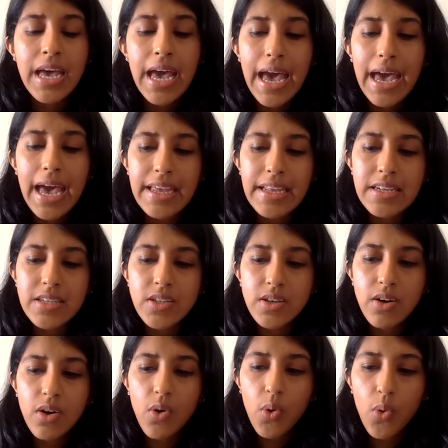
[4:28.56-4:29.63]
And
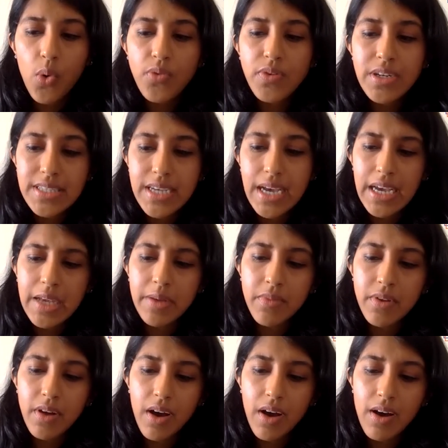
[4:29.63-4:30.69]
over
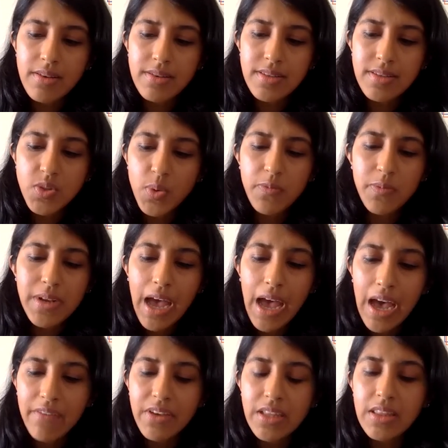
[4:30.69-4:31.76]
time, since we've been
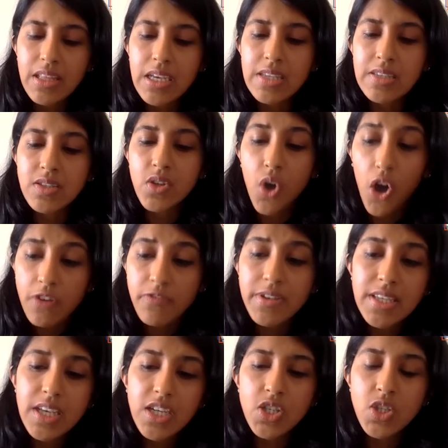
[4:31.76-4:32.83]
having these
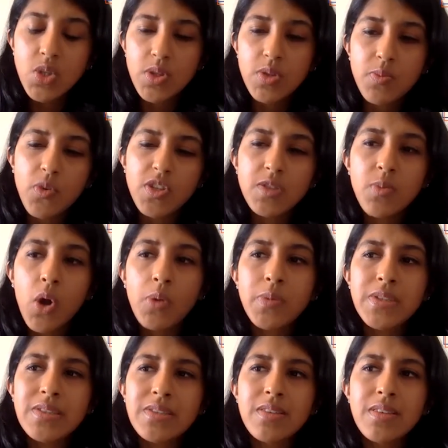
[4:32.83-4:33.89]
conversations with small
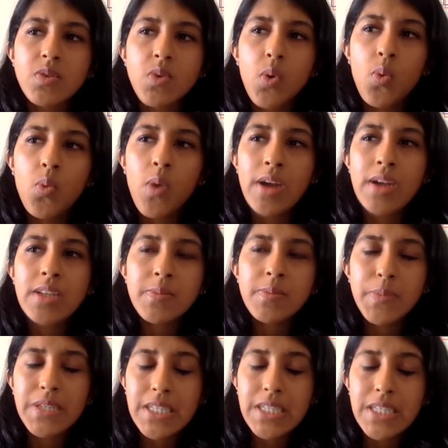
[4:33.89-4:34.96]
businesses, one
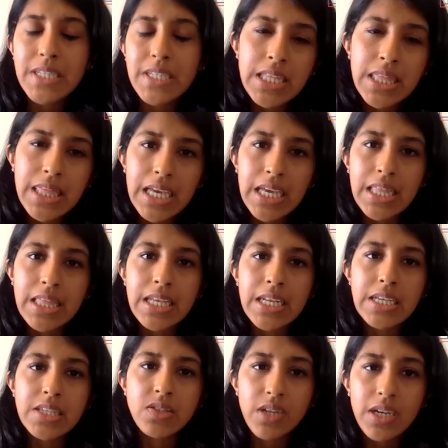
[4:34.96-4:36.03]
particular thing that
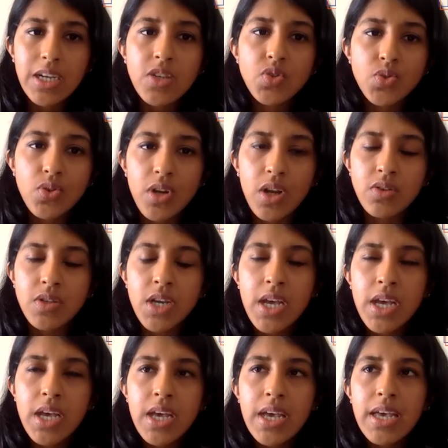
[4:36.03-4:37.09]
has really stood out
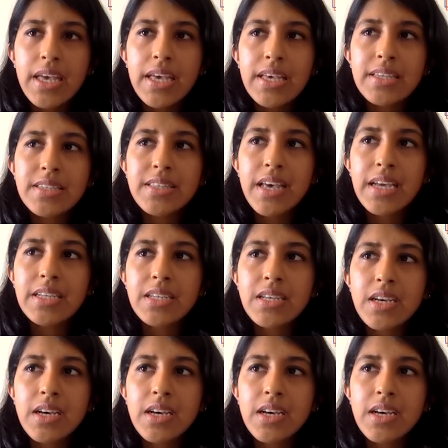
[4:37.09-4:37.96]
is that